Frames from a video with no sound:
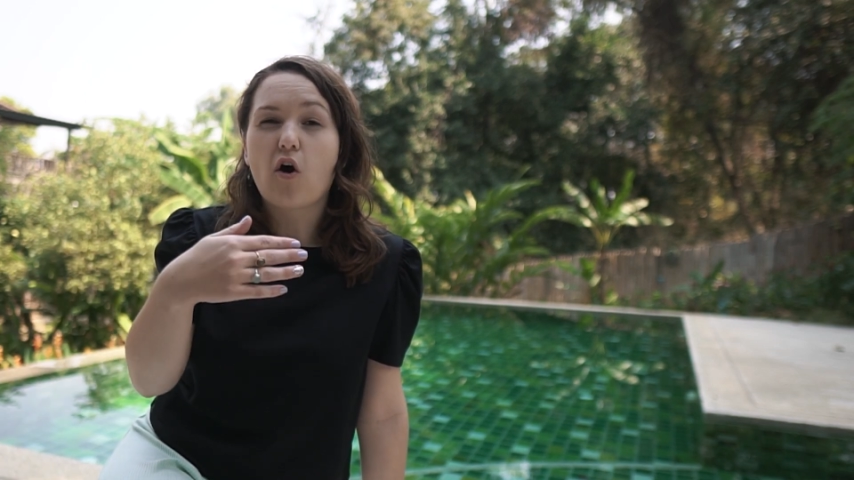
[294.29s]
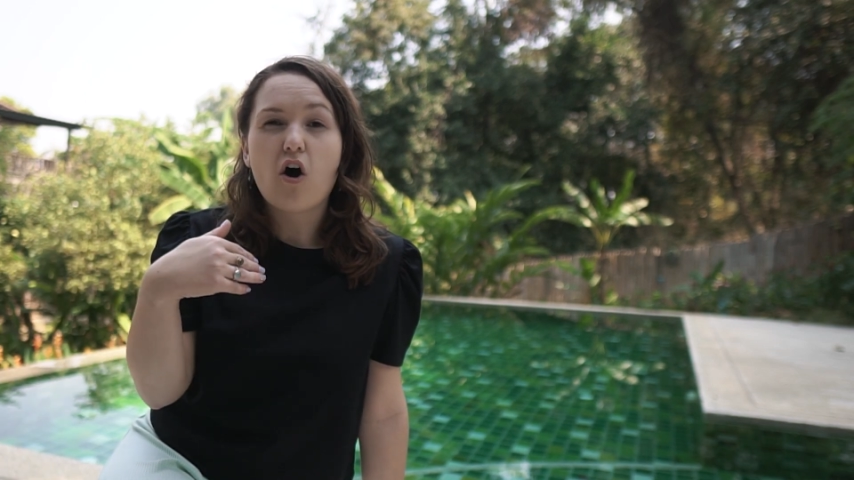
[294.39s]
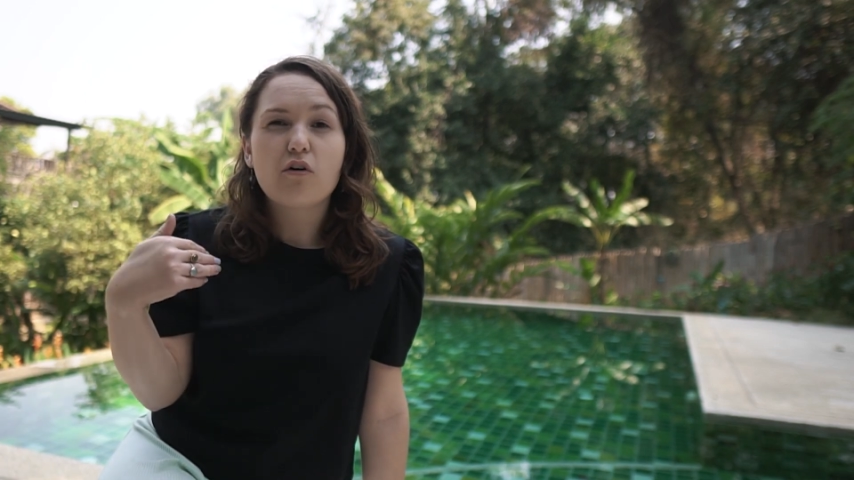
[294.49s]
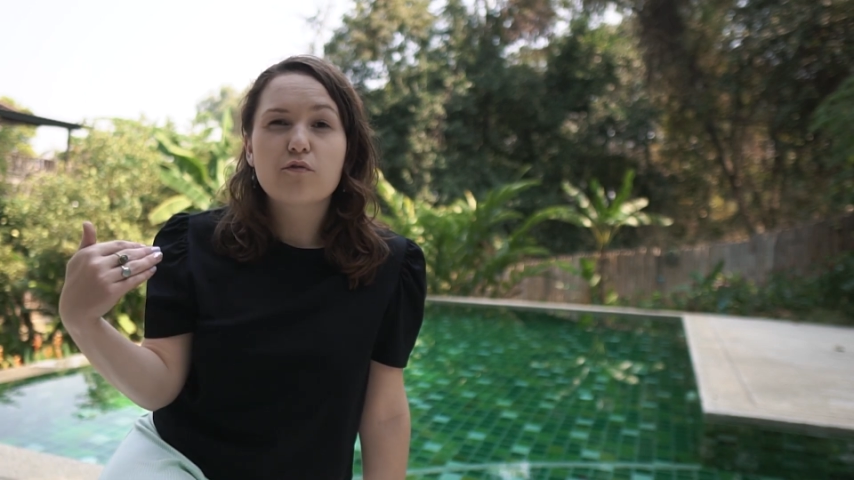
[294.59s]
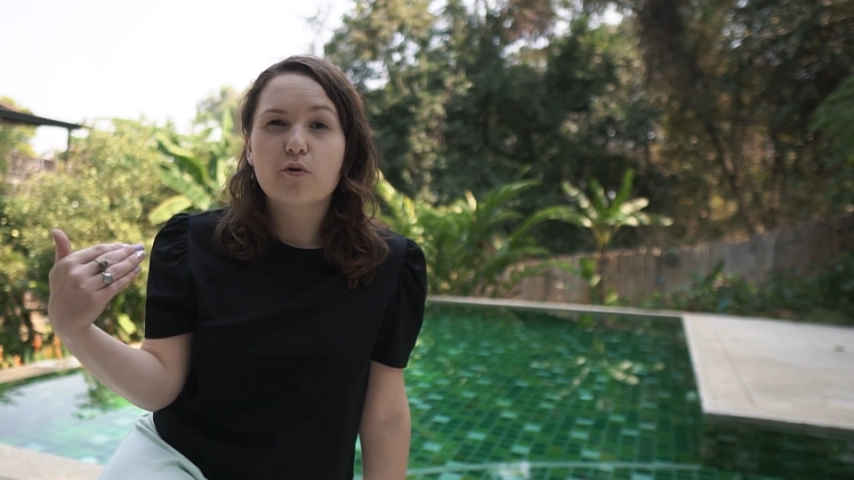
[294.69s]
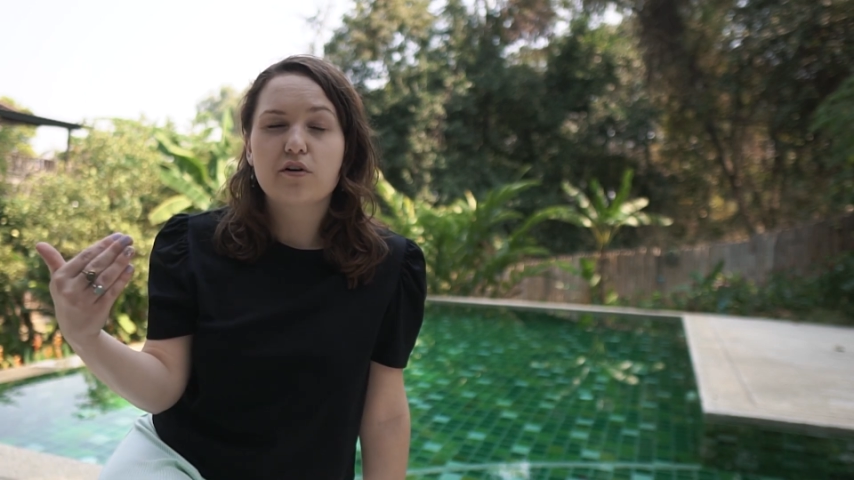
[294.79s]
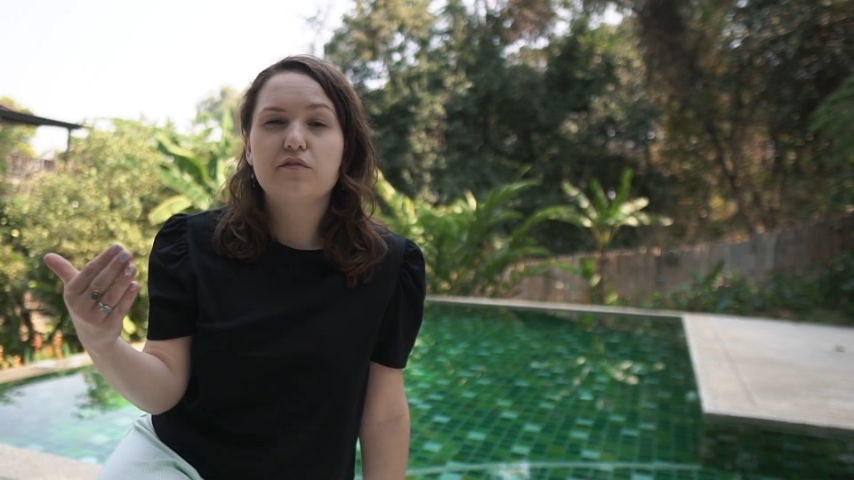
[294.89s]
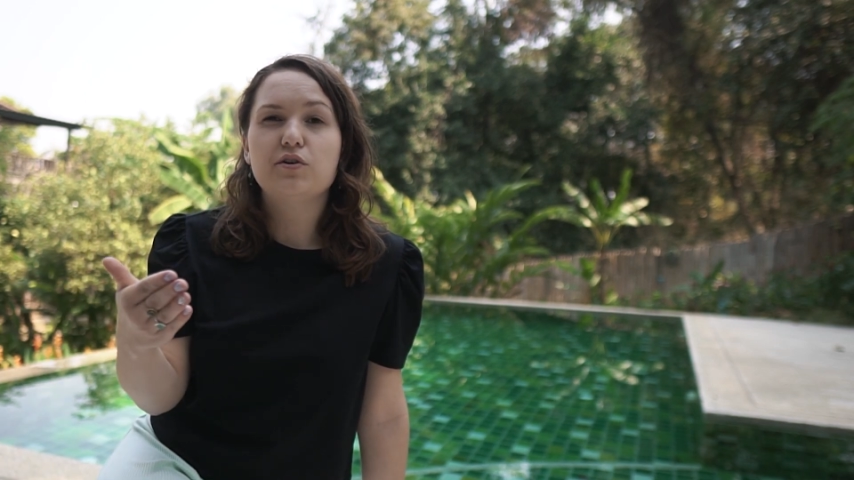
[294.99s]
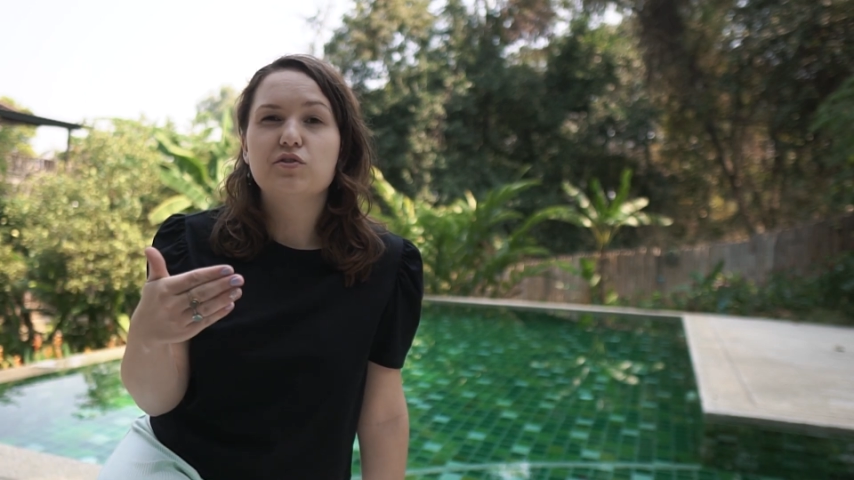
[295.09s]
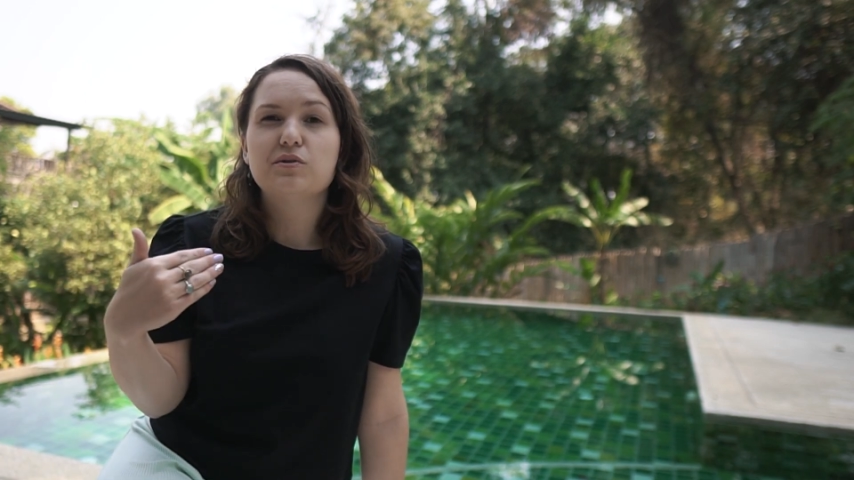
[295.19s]
all four of
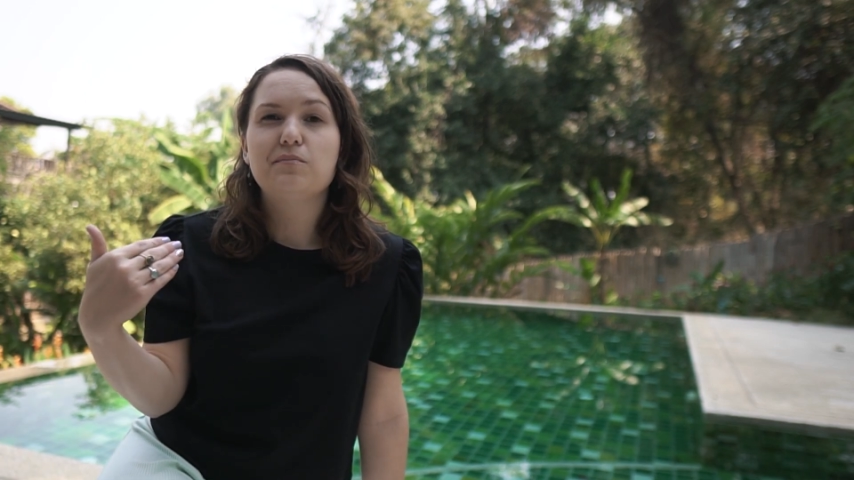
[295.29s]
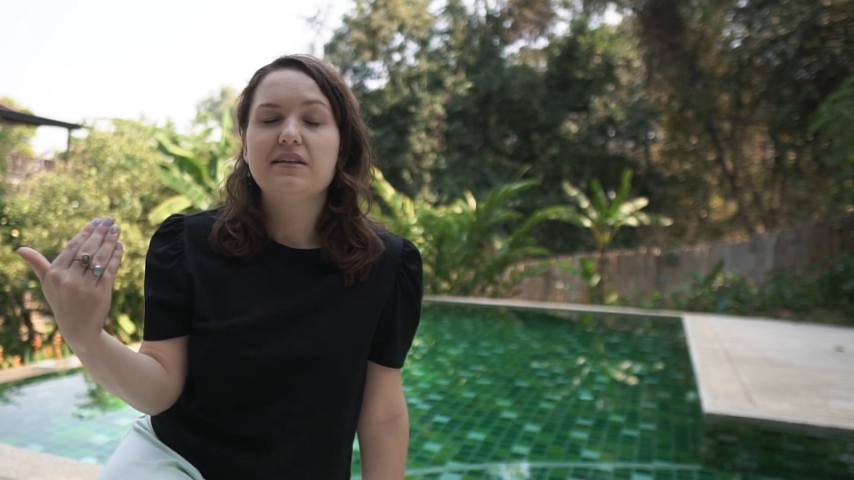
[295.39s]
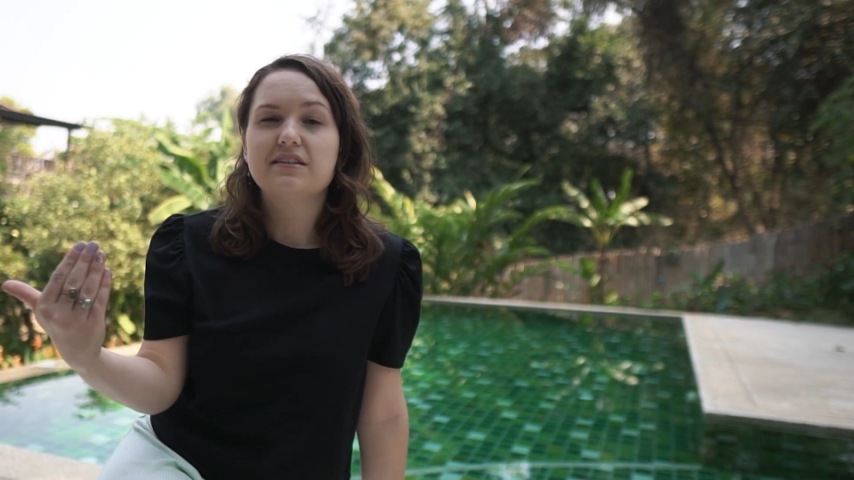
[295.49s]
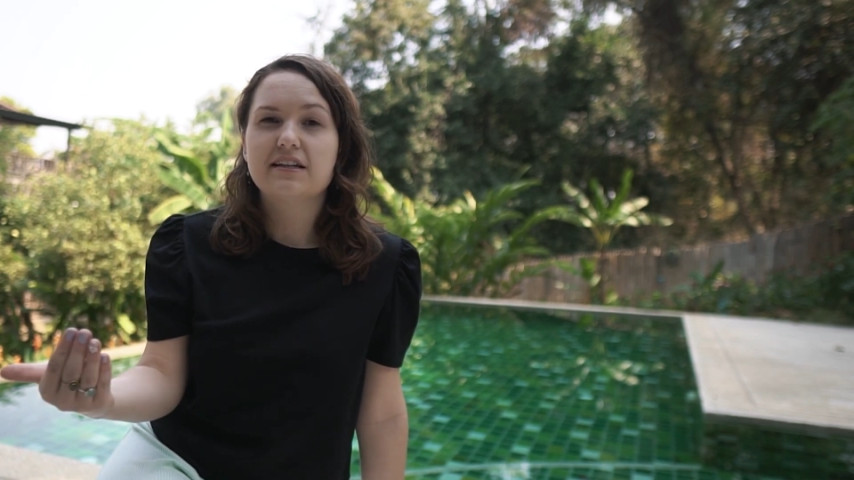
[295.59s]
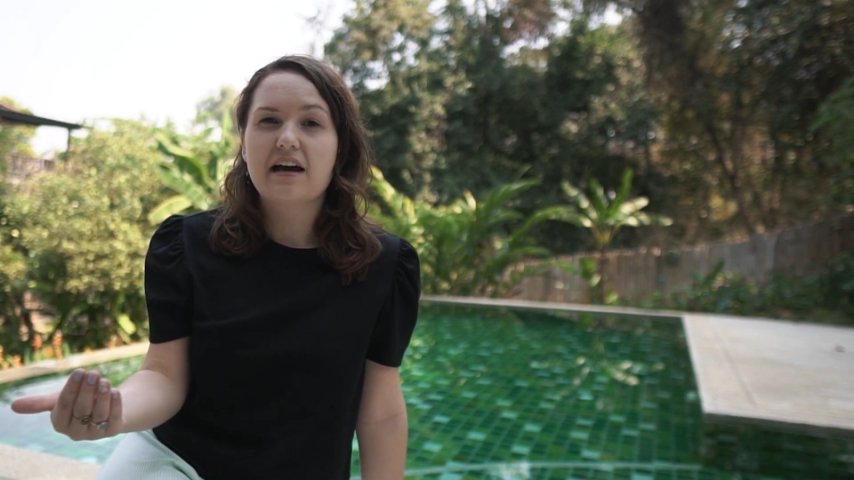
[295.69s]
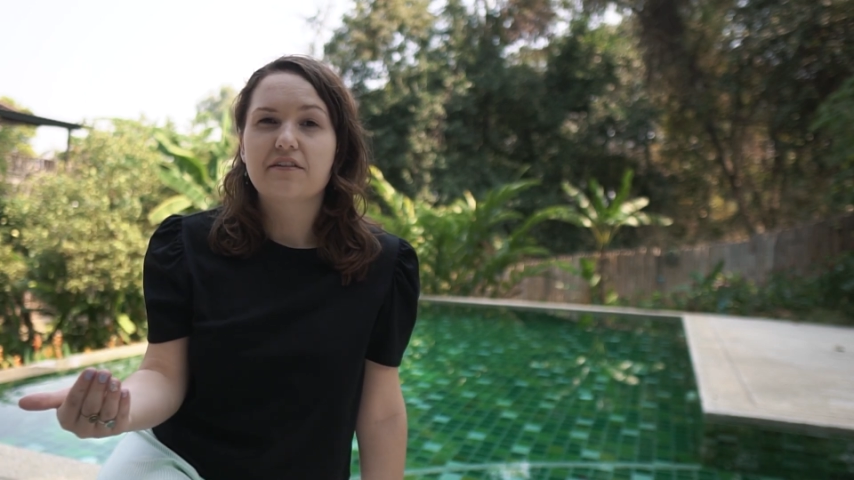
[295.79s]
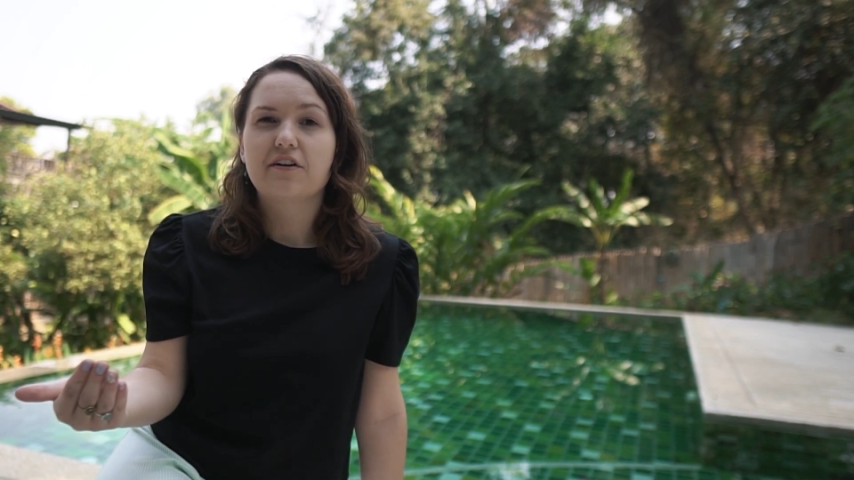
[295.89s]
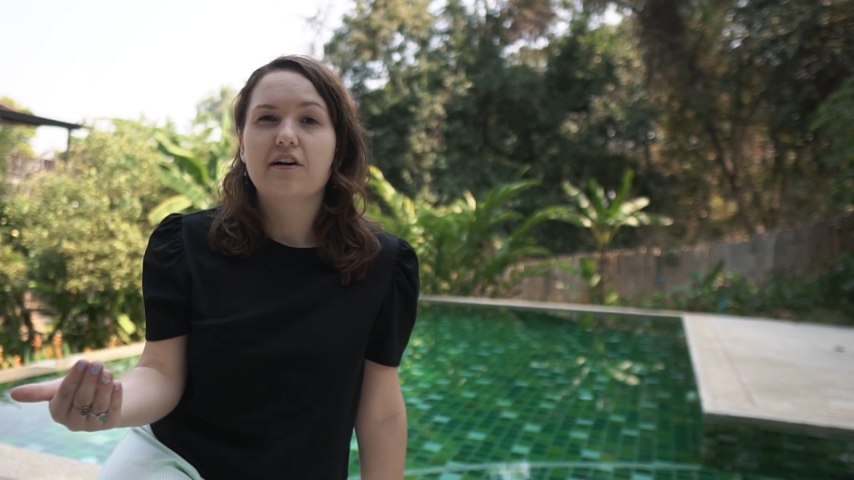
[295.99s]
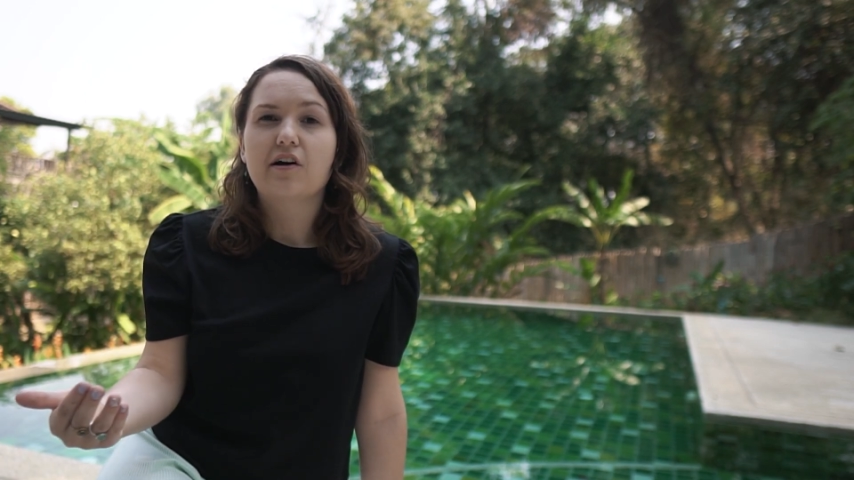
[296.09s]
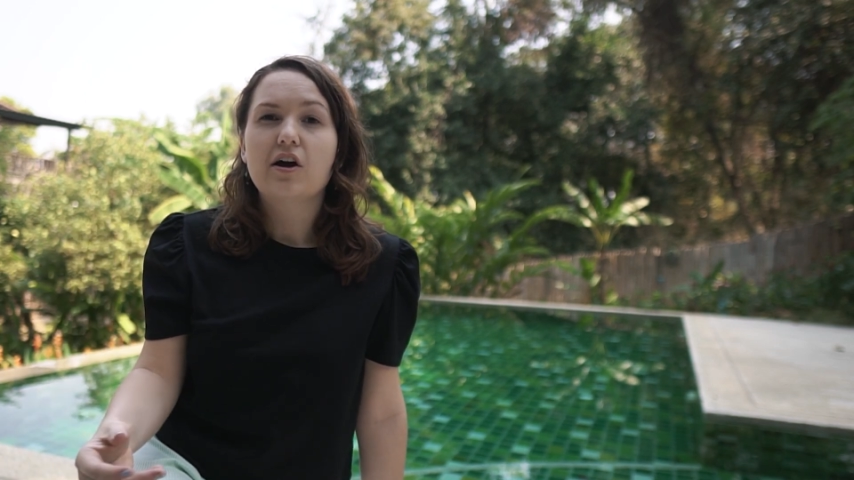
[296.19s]
you to be
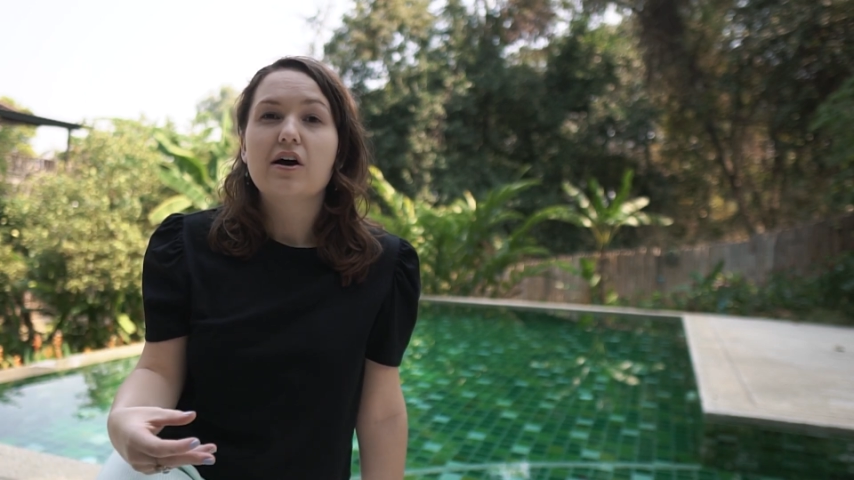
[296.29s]
together.